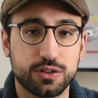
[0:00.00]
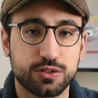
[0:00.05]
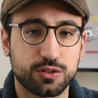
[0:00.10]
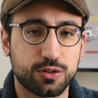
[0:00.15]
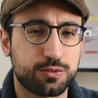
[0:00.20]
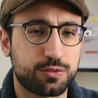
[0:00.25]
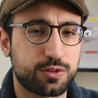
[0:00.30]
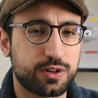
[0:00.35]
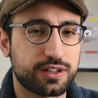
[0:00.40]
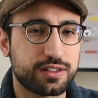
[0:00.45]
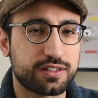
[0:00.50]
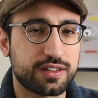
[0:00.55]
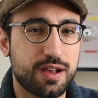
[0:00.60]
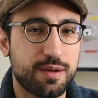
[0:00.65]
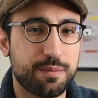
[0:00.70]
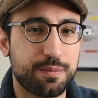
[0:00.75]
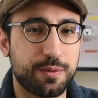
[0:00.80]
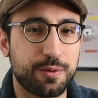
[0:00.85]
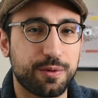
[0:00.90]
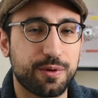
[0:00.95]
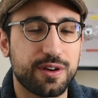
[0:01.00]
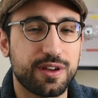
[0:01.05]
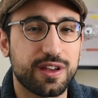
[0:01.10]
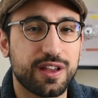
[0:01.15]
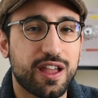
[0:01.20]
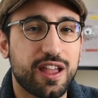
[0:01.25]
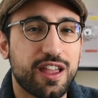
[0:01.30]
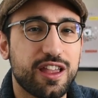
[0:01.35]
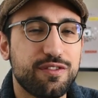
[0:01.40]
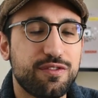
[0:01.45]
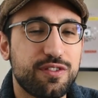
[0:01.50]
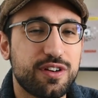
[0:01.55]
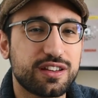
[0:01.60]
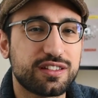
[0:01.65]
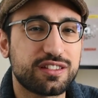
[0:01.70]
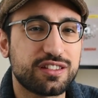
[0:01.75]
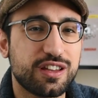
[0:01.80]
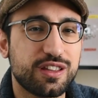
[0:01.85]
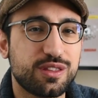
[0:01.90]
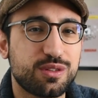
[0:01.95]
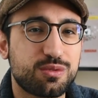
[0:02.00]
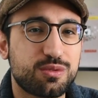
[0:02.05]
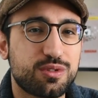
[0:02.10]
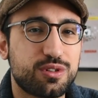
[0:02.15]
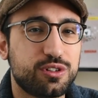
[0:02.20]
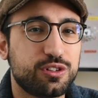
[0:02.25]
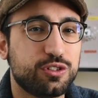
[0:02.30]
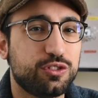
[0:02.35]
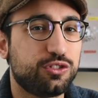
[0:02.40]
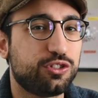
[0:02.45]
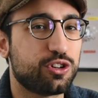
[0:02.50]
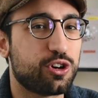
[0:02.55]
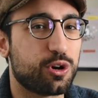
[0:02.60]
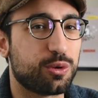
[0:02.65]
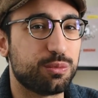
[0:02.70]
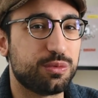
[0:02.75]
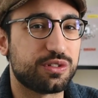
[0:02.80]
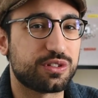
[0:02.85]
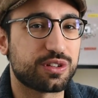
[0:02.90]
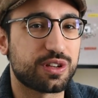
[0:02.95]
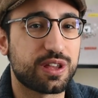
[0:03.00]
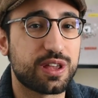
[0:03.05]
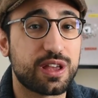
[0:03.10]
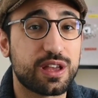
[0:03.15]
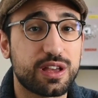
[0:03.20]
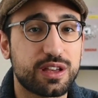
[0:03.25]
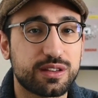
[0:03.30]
So for example, if I say the word jobs,